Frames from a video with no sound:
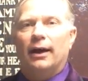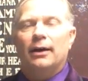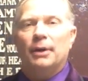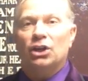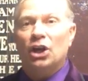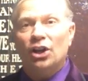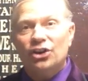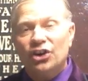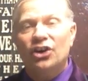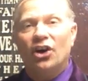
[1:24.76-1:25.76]
a
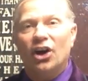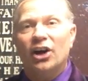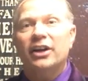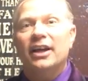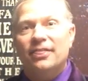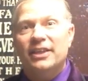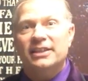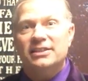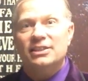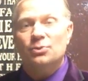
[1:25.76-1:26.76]
color guard,
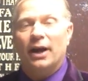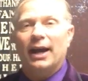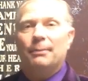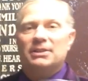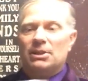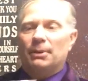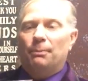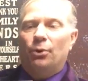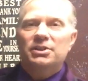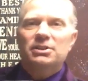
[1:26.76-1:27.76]
this is what happens. I'm going to
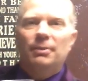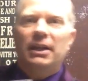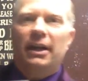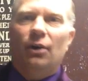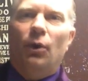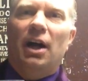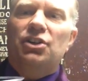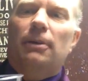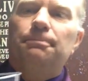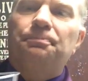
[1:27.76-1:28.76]
pour some in here.
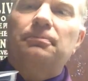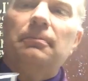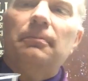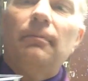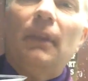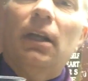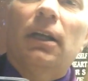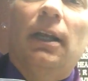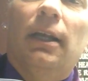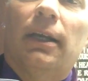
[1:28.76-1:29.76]
Watch.
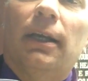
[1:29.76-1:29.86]
Glick,